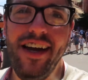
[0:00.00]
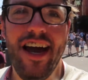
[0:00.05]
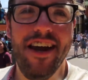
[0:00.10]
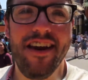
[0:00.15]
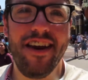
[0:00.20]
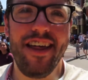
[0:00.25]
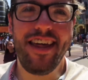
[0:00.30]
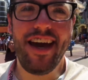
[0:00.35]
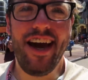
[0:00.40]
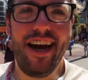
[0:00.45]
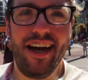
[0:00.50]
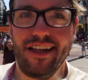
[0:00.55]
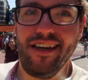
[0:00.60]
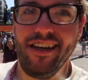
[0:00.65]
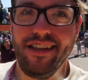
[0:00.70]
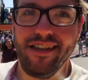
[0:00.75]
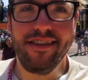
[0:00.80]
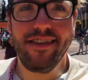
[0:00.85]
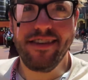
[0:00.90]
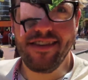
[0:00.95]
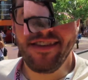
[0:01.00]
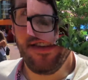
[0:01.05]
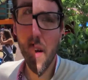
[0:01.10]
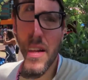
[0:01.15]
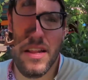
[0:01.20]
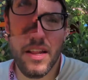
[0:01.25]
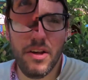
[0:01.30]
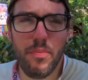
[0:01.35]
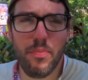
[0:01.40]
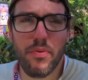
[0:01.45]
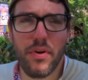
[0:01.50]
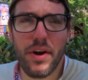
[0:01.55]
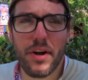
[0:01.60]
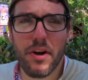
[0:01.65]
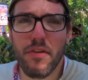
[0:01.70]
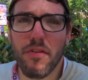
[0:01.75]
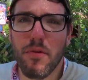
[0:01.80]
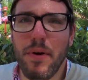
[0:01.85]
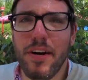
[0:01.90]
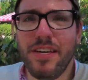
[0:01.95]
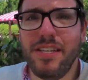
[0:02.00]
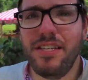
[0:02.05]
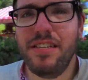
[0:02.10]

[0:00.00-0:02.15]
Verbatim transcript: into the islands. A little break over by